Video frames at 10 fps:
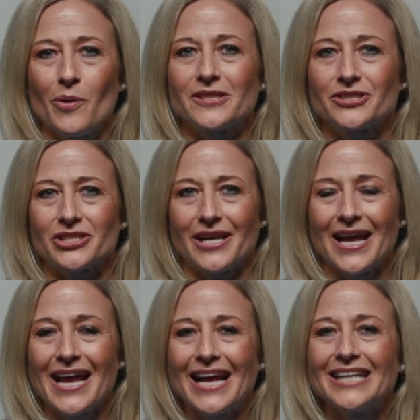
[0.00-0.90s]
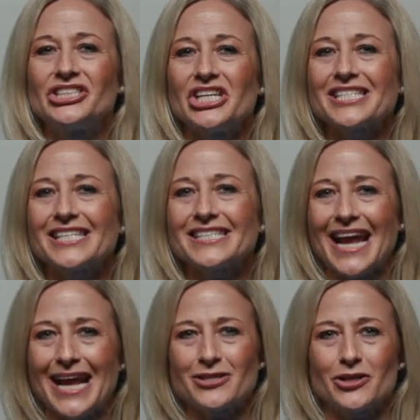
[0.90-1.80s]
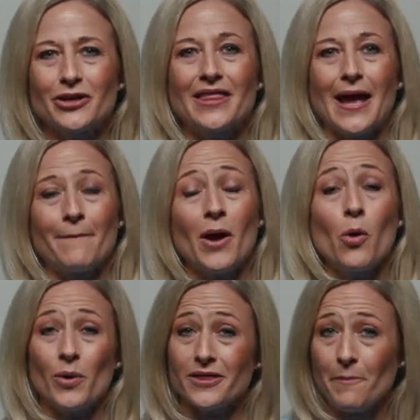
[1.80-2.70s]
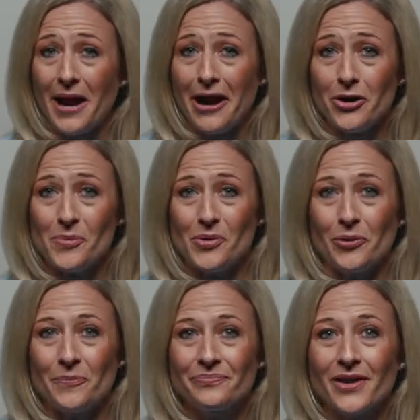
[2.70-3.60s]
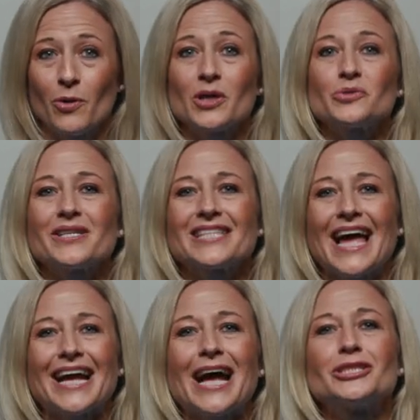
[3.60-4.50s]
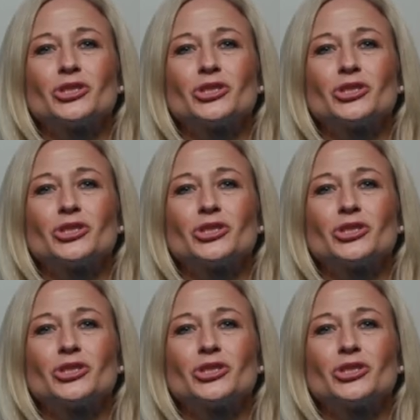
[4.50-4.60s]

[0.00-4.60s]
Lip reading: question, Jesus answered them with a parable, which was like a